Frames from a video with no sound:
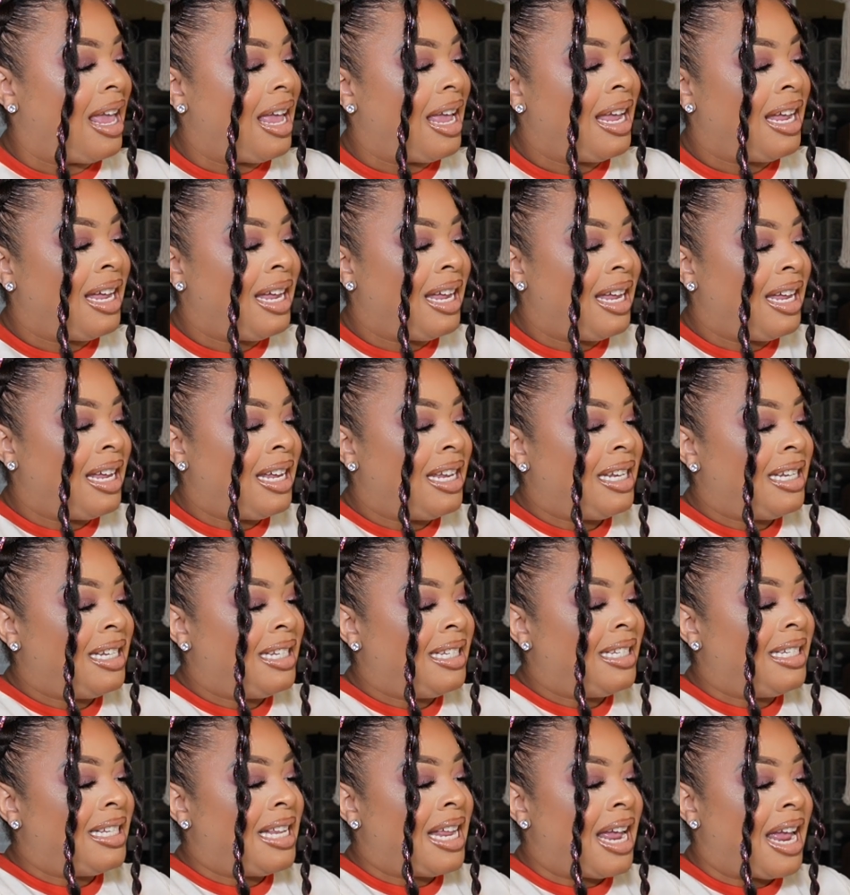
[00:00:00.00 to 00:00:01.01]
It
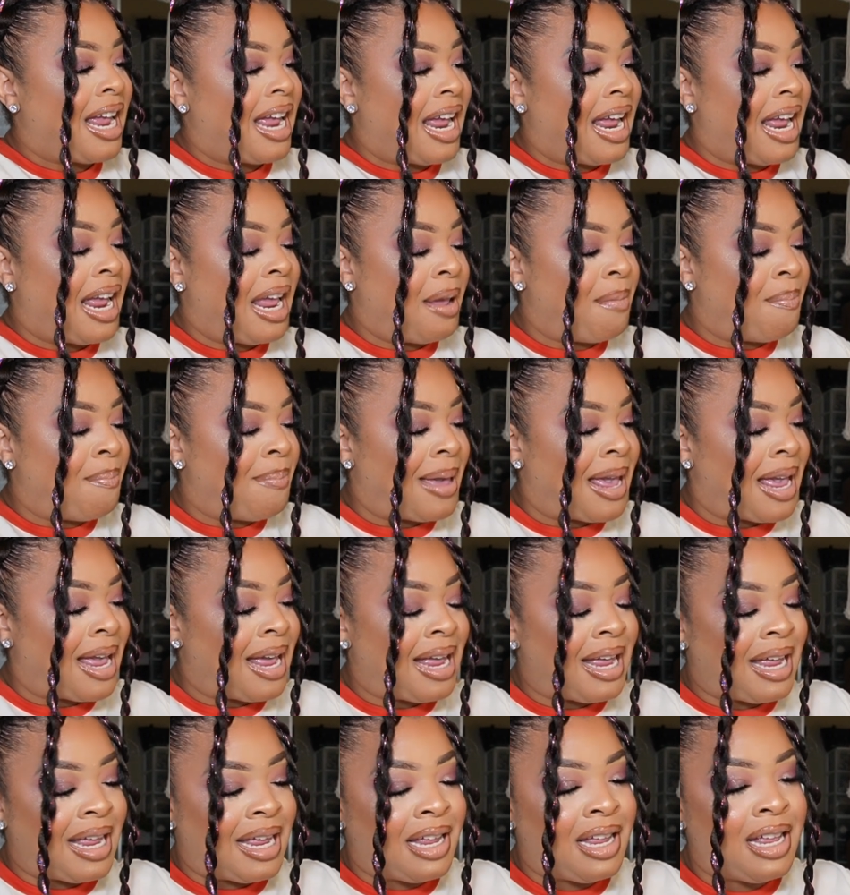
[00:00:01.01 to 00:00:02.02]
is a
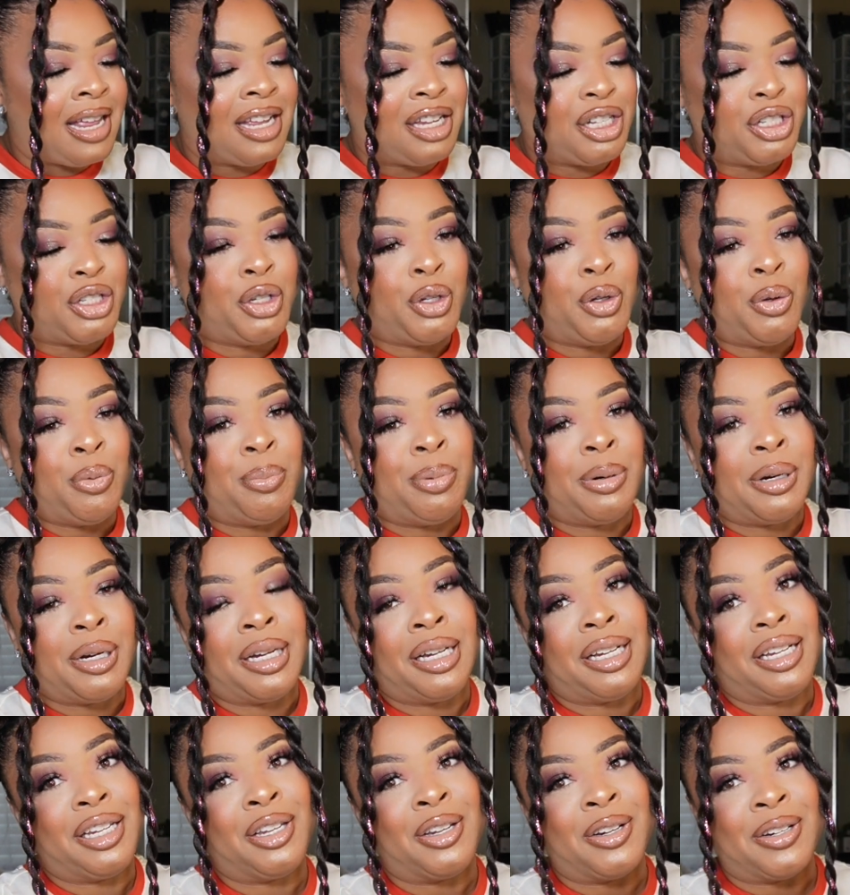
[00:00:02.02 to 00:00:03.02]
bag to
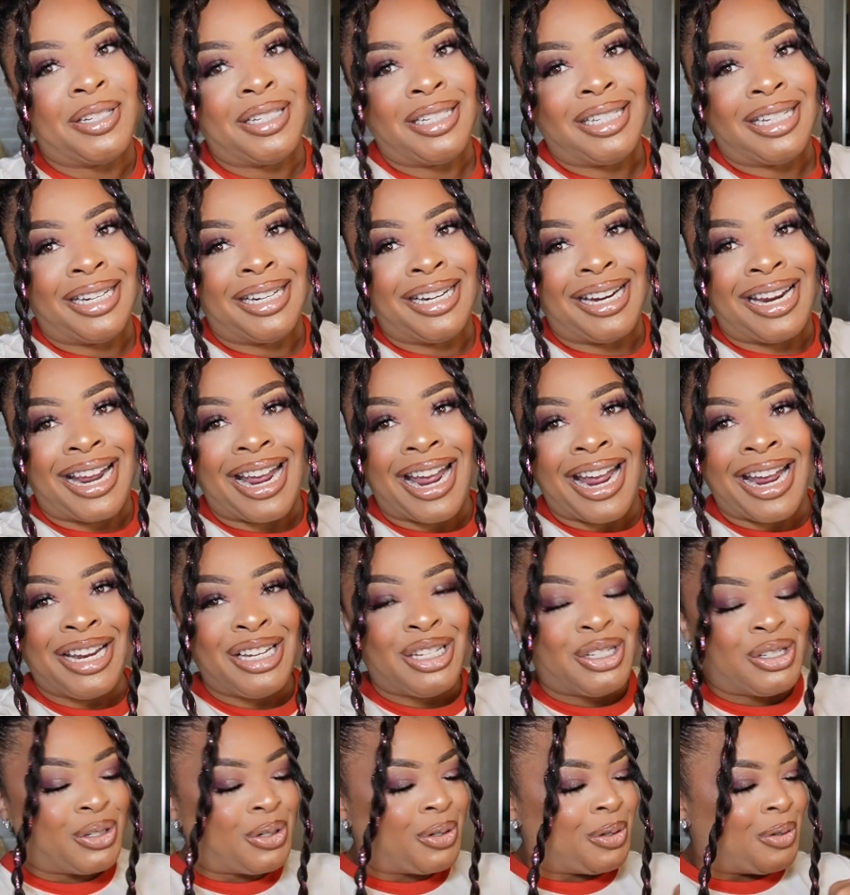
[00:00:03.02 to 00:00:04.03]
put your Sonny
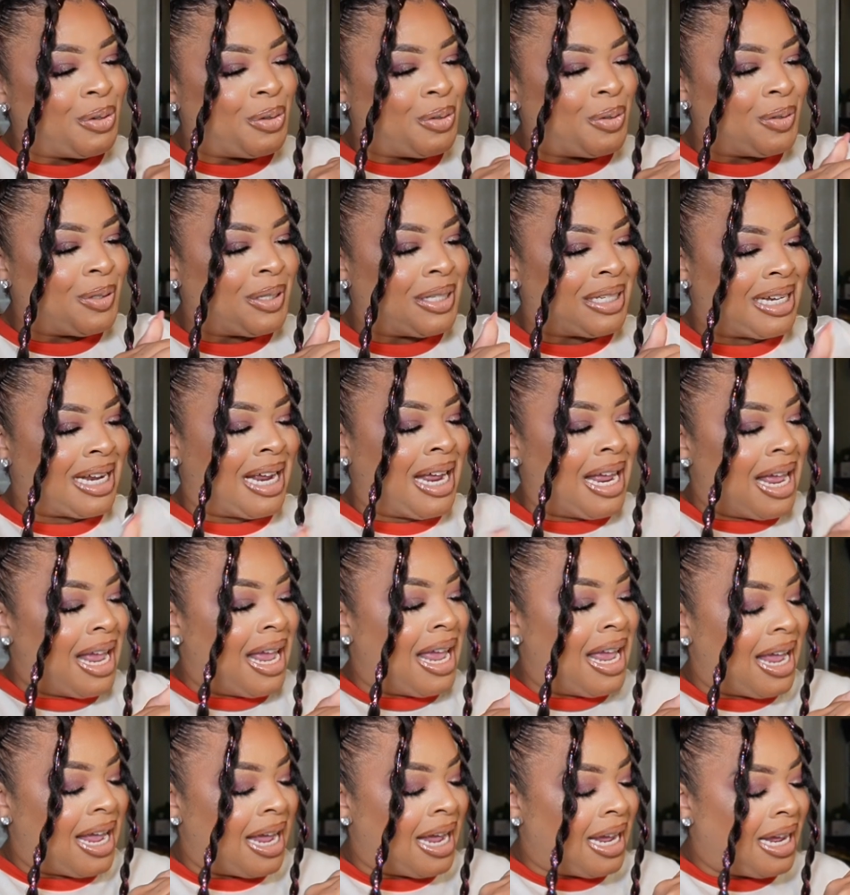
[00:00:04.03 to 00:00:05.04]
Angels
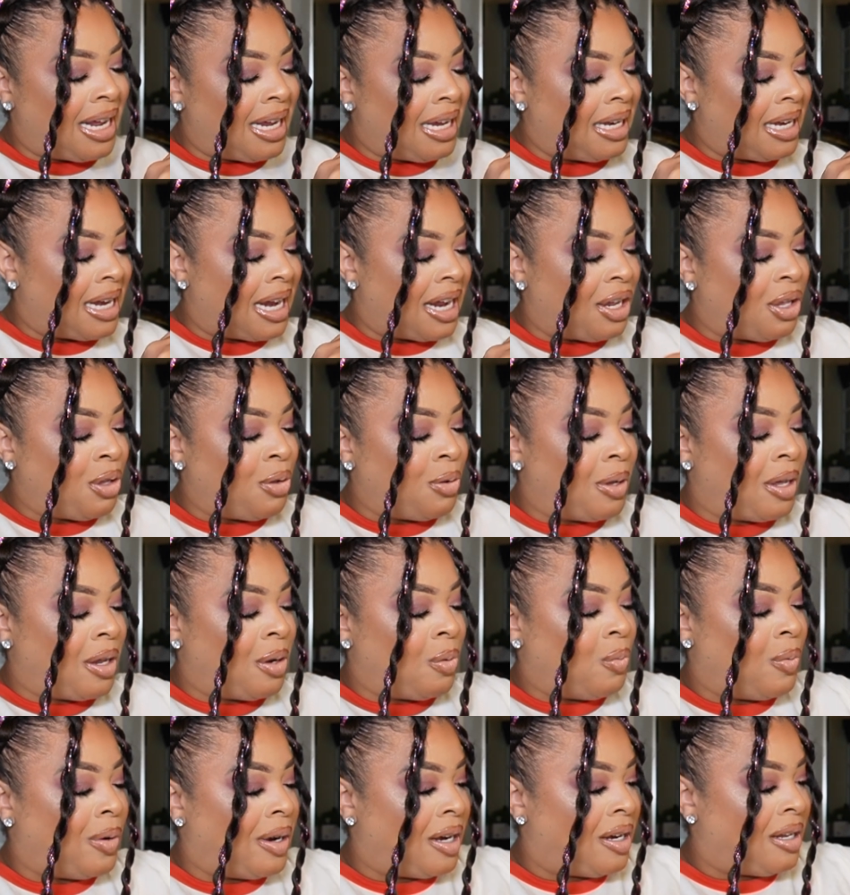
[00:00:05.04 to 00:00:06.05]
in that you
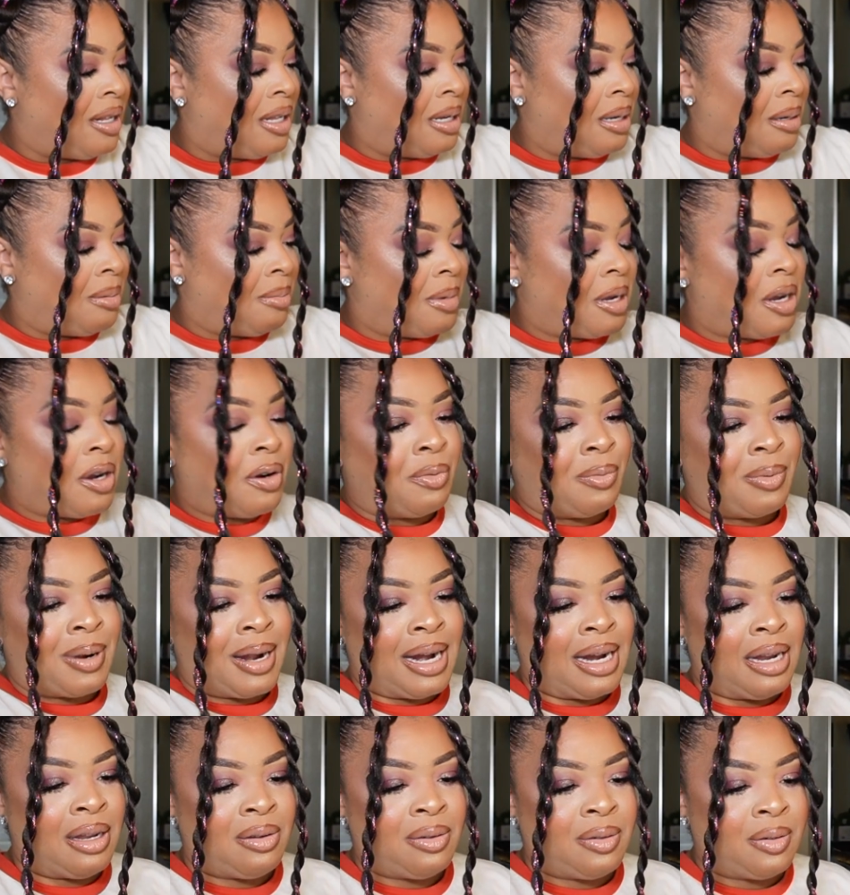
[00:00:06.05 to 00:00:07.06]
can wear them
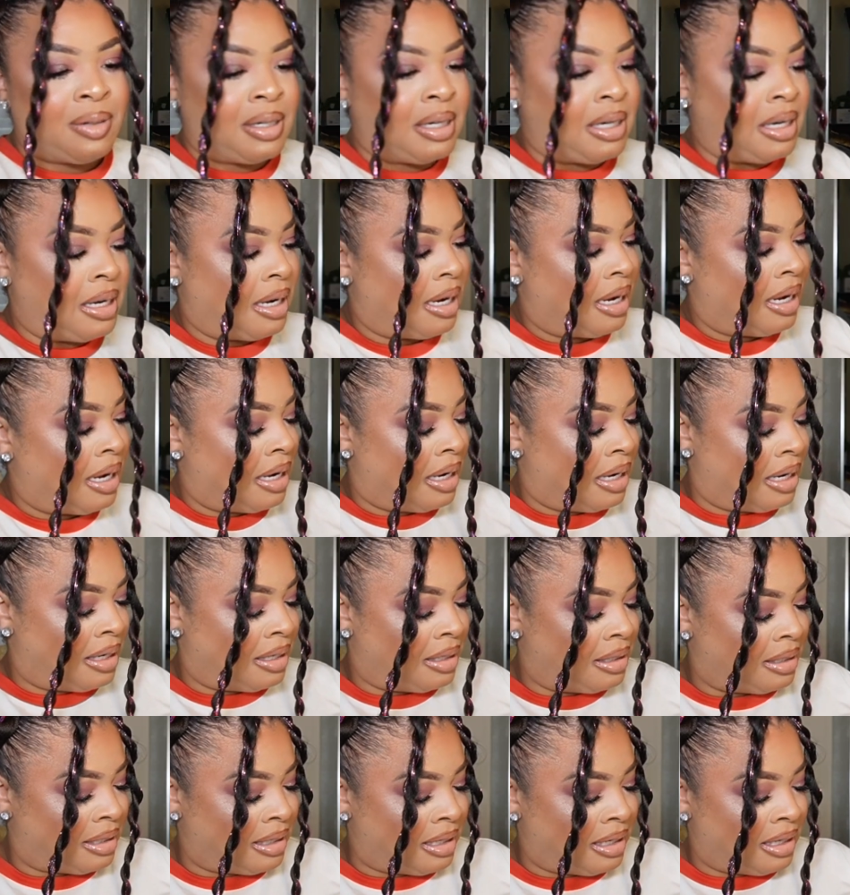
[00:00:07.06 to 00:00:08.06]
around.
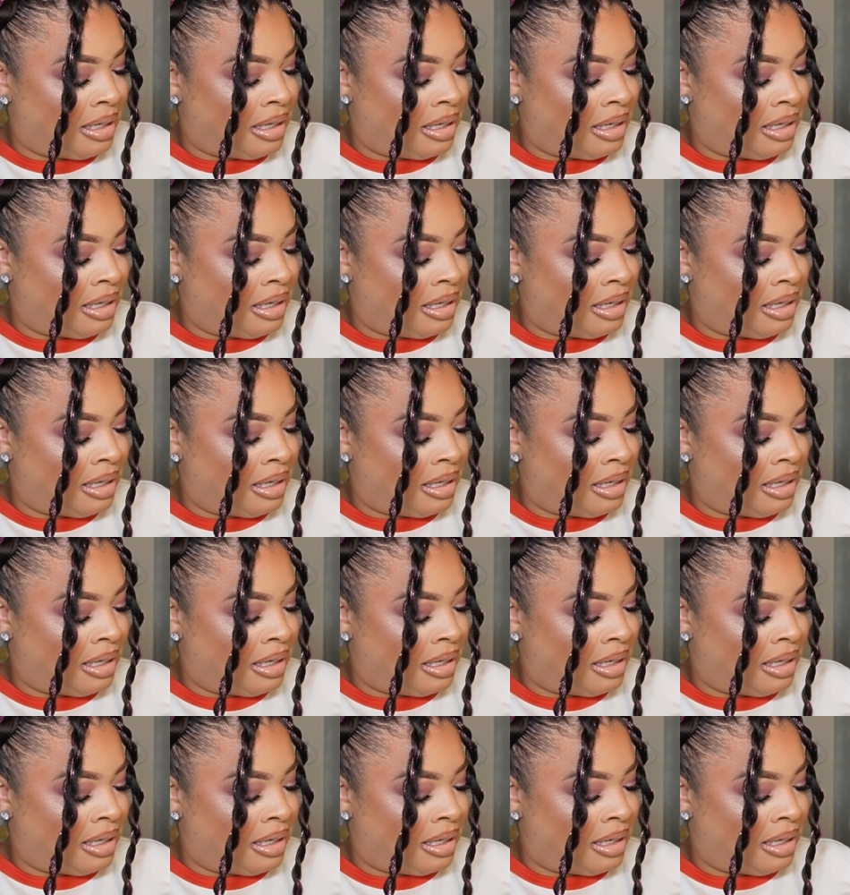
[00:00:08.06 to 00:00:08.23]
And